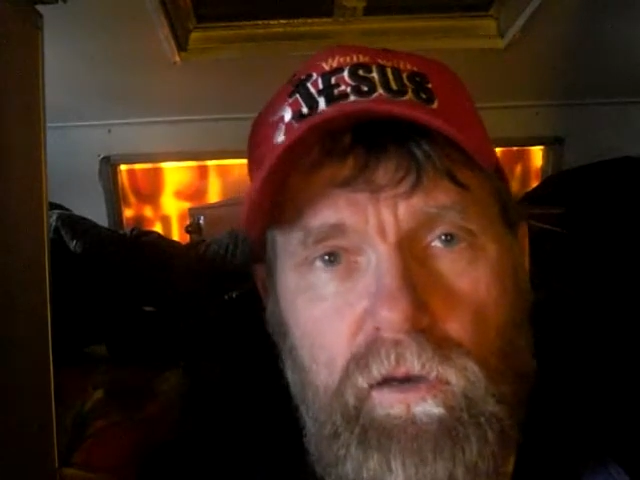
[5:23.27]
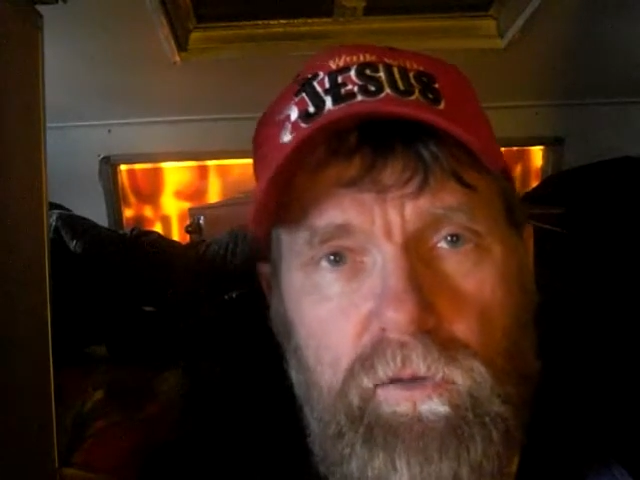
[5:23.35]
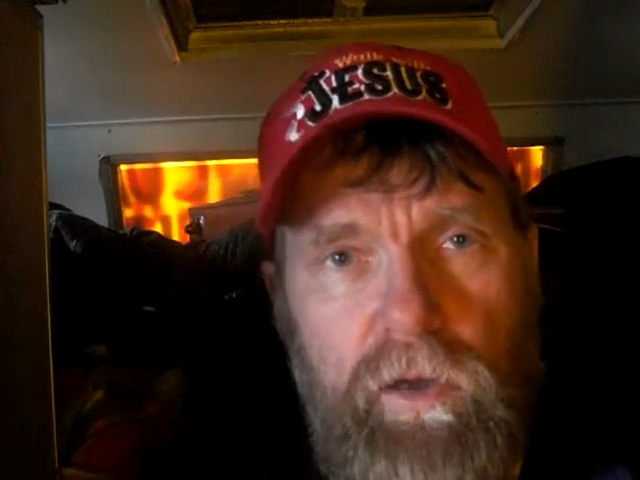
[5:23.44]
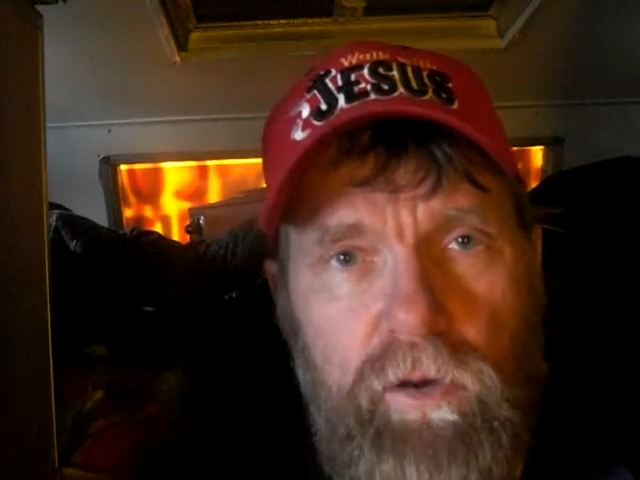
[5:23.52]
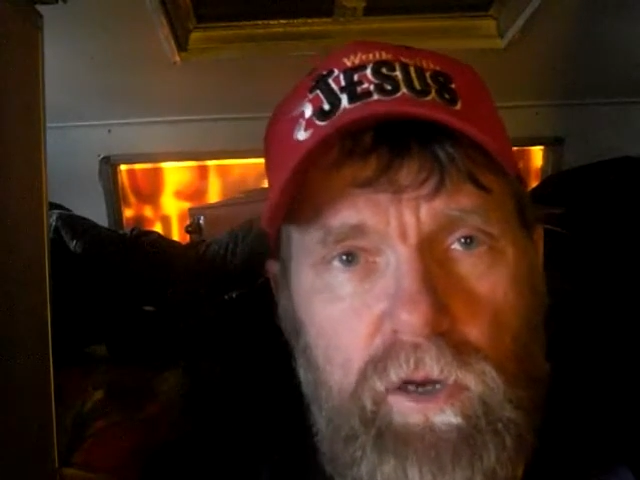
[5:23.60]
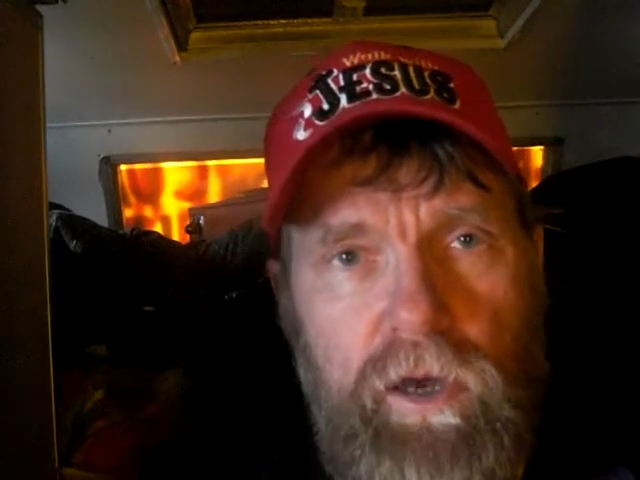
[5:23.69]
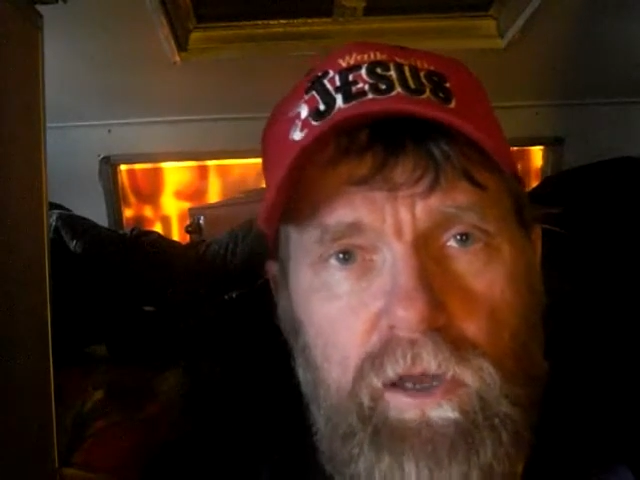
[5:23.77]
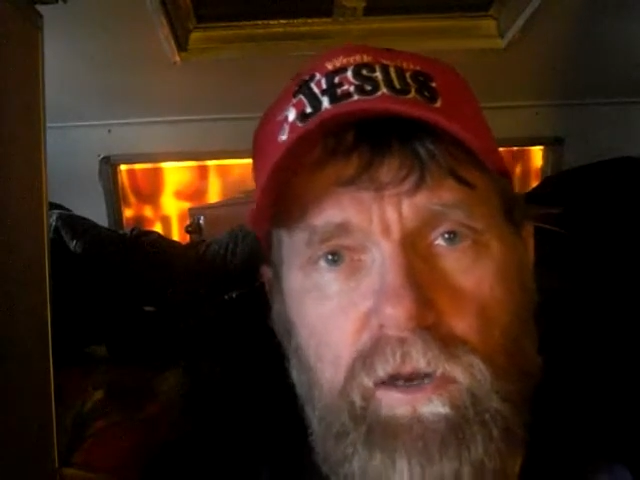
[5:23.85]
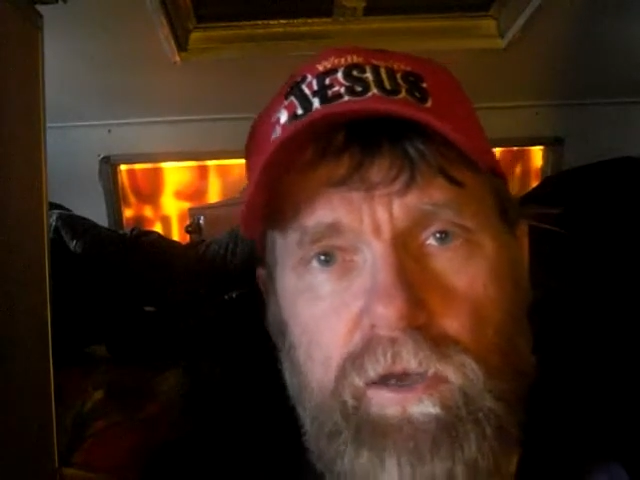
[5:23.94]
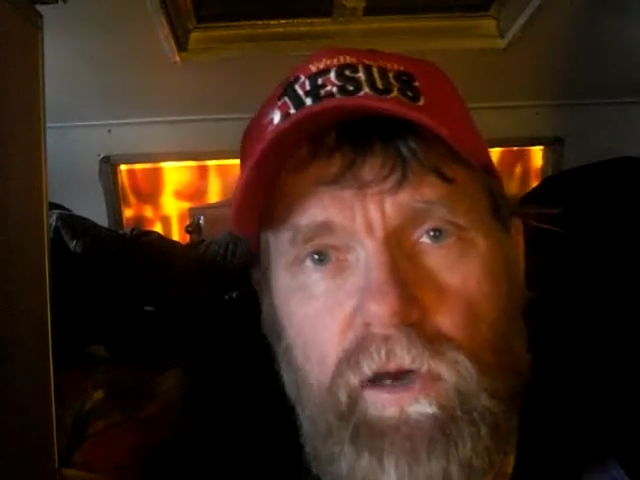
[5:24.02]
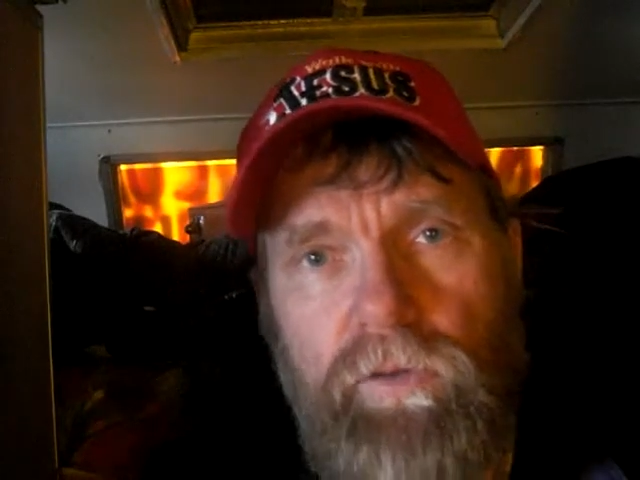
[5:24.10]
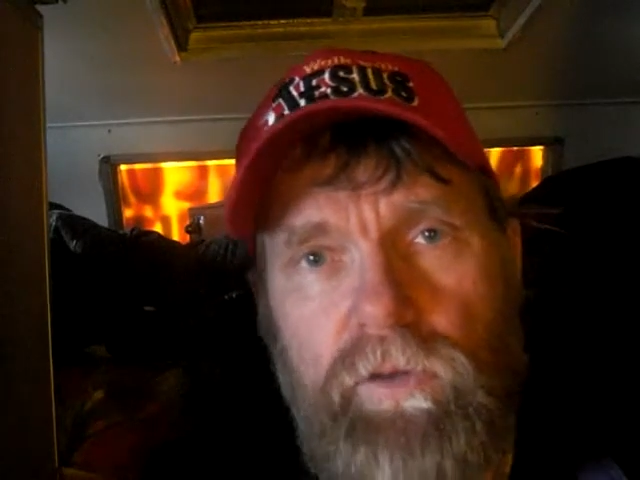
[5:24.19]
that'll kind of
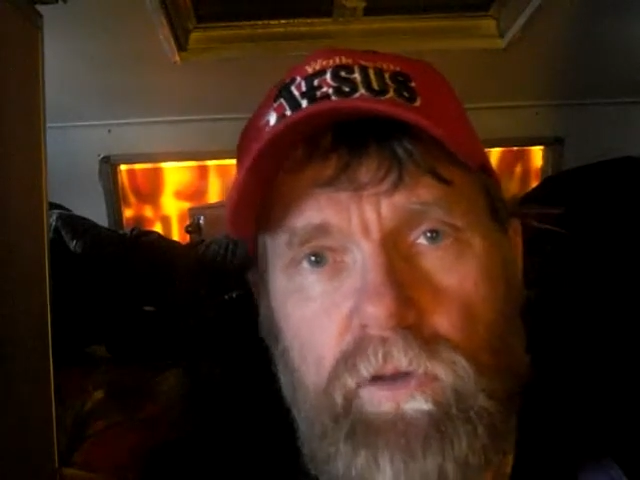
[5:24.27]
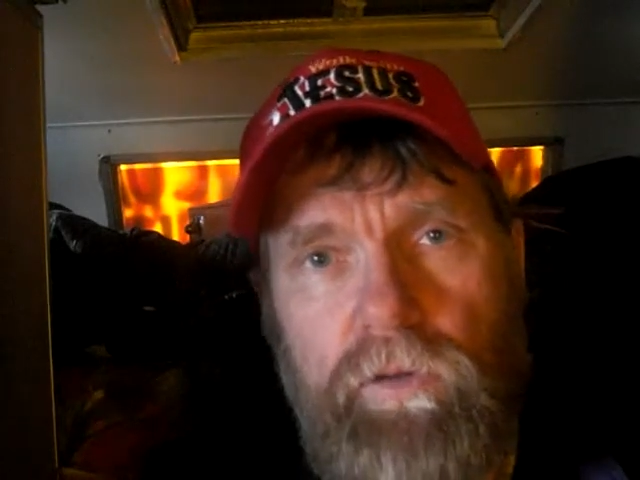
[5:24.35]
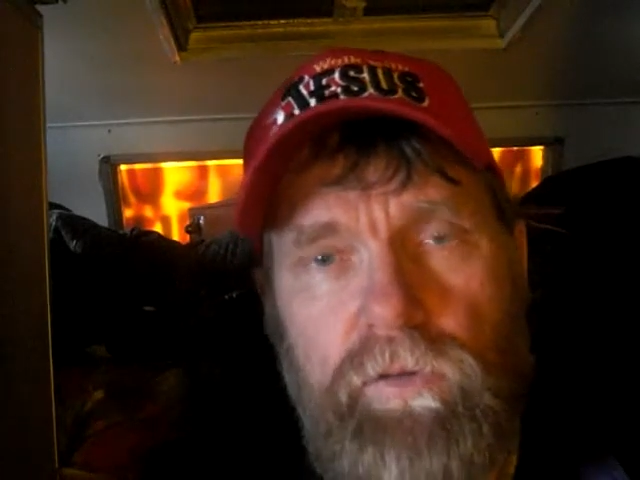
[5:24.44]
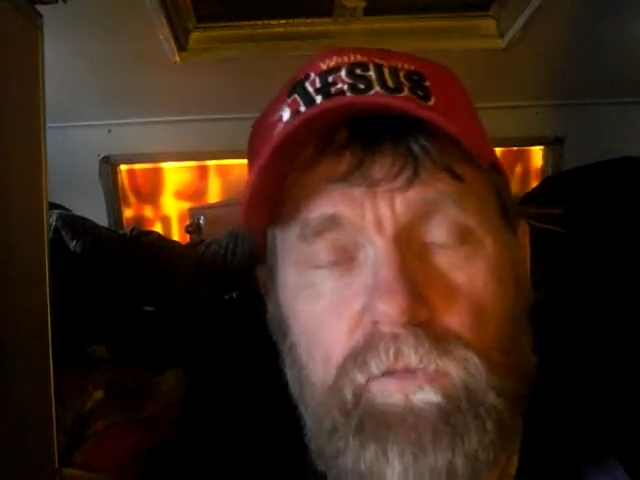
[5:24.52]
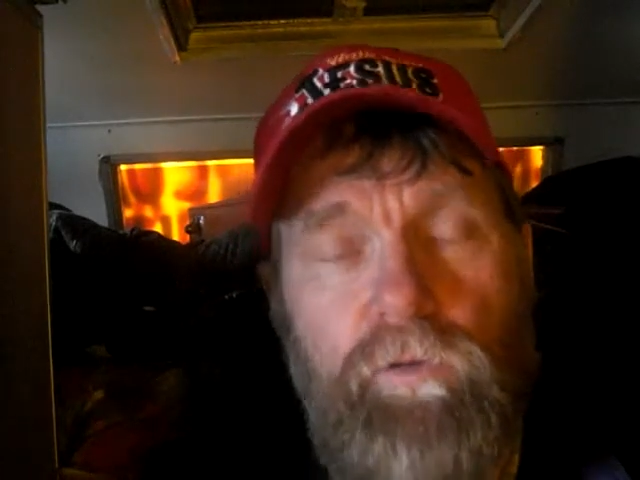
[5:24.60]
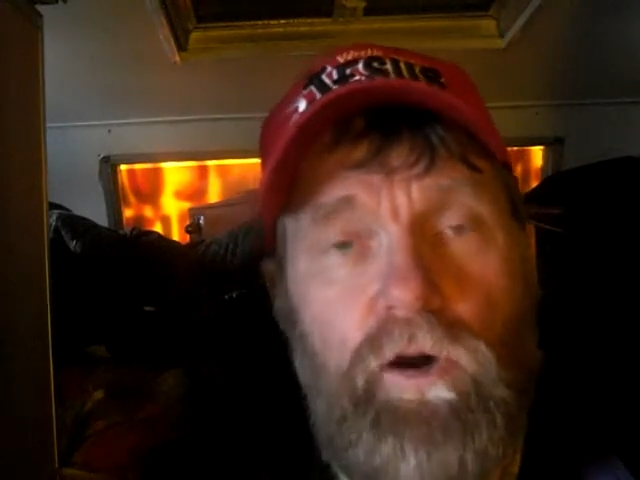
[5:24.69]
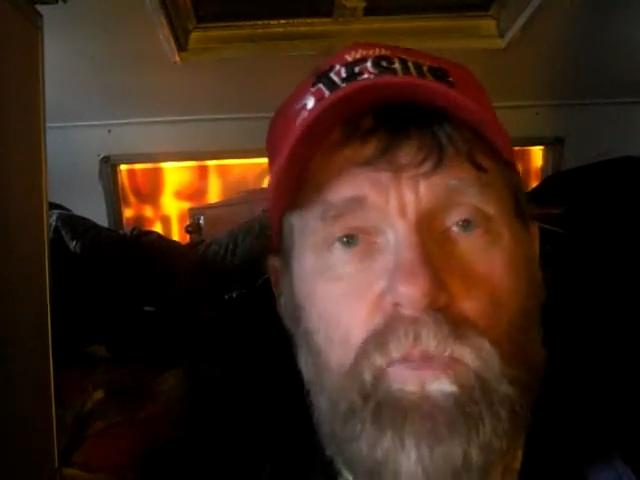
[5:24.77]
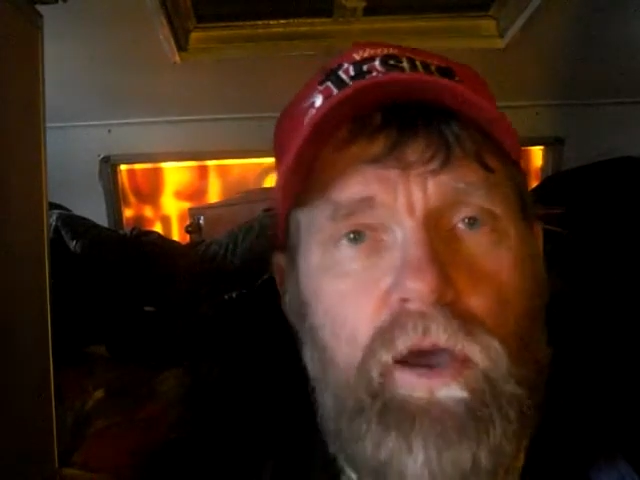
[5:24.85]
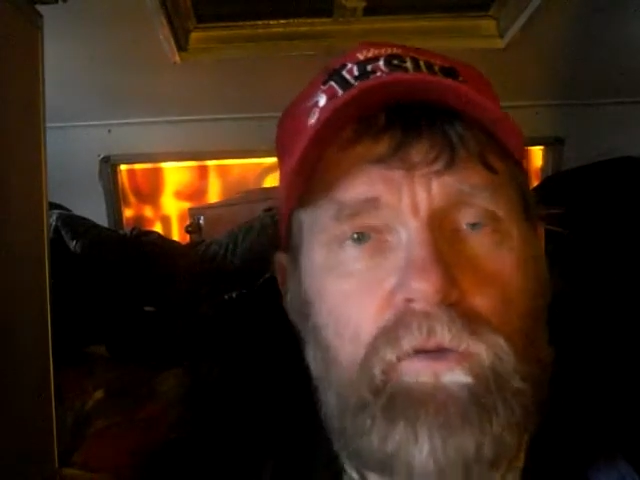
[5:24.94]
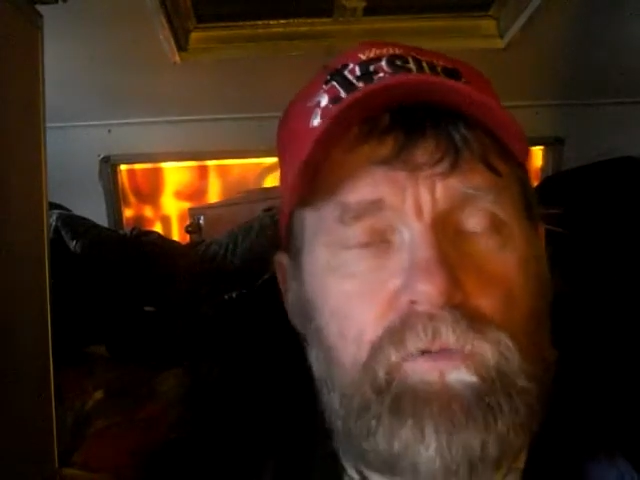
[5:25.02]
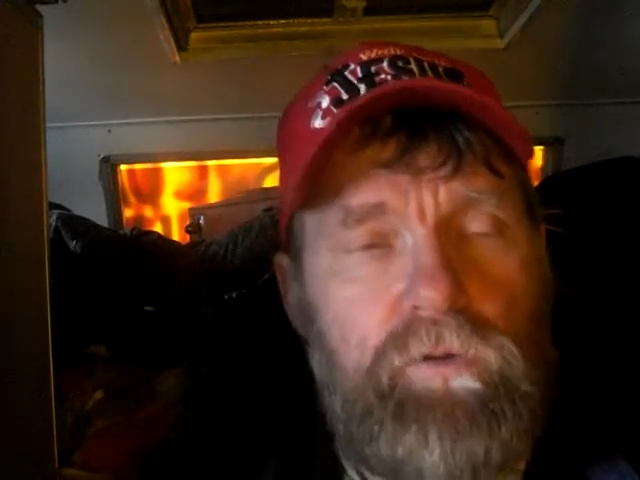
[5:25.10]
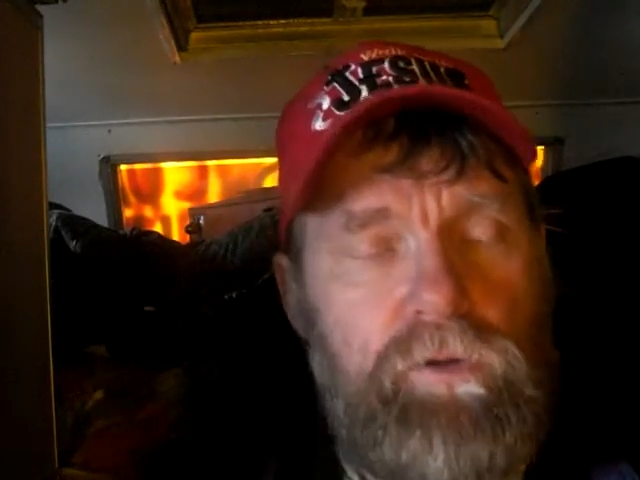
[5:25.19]
lay out the format